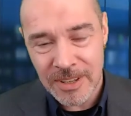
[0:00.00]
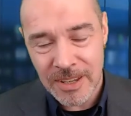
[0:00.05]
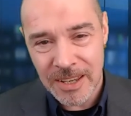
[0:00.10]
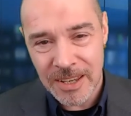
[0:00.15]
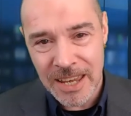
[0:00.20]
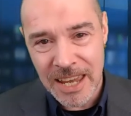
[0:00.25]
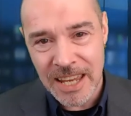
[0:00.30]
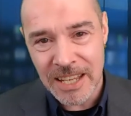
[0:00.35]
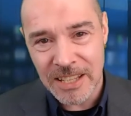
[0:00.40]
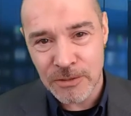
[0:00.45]

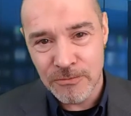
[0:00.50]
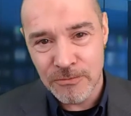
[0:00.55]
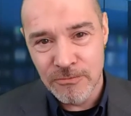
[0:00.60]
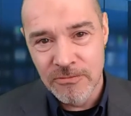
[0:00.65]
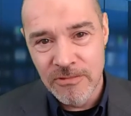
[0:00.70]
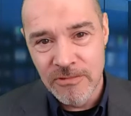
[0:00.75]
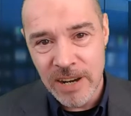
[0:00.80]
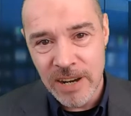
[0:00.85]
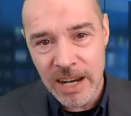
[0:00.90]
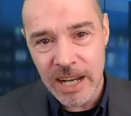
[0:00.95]
It's
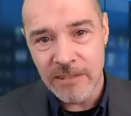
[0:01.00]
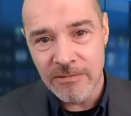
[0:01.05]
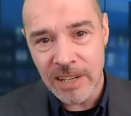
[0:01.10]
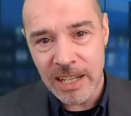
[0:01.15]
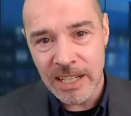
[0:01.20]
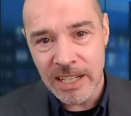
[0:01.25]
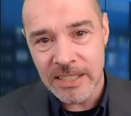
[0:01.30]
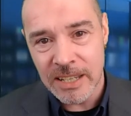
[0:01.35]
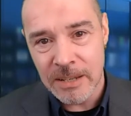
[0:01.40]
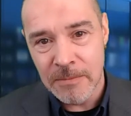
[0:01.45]
really,
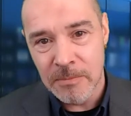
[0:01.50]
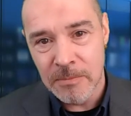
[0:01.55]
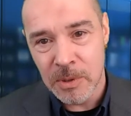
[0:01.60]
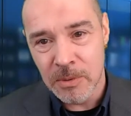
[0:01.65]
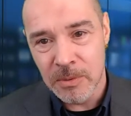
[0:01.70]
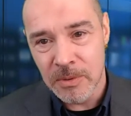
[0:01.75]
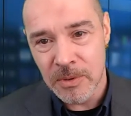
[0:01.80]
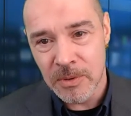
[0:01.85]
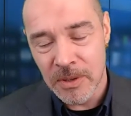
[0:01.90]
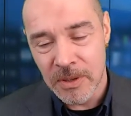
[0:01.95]
really
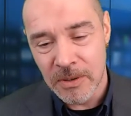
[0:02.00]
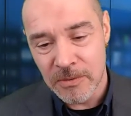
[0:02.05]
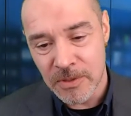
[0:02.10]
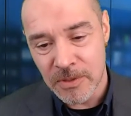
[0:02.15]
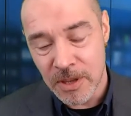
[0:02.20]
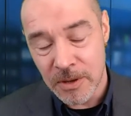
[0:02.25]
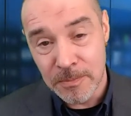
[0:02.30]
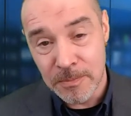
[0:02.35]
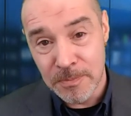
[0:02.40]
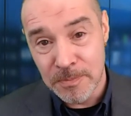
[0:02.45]
simple.
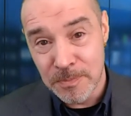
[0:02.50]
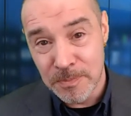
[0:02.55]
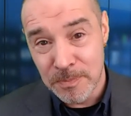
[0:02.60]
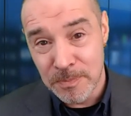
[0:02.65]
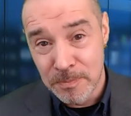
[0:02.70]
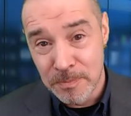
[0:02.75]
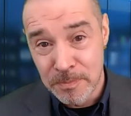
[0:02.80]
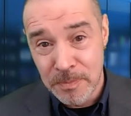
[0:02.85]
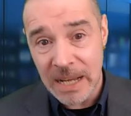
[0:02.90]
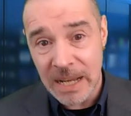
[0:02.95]
The
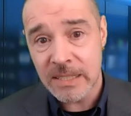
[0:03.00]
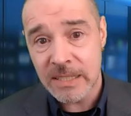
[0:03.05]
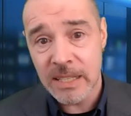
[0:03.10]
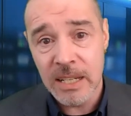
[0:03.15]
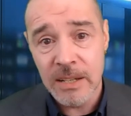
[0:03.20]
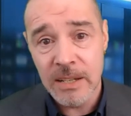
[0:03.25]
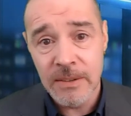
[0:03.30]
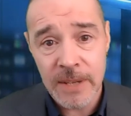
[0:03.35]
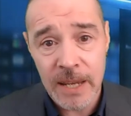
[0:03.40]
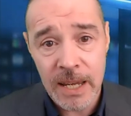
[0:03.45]
best
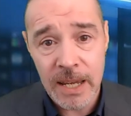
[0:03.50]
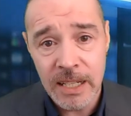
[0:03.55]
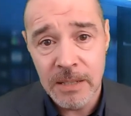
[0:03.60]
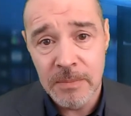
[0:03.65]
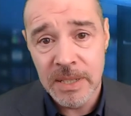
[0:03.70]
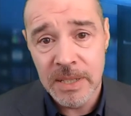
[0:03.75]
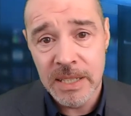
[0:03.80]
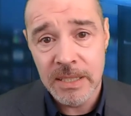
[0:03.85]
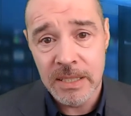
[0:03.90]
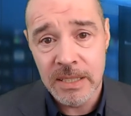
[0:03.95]
thing for any
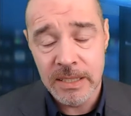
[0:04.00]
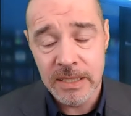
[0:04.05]
business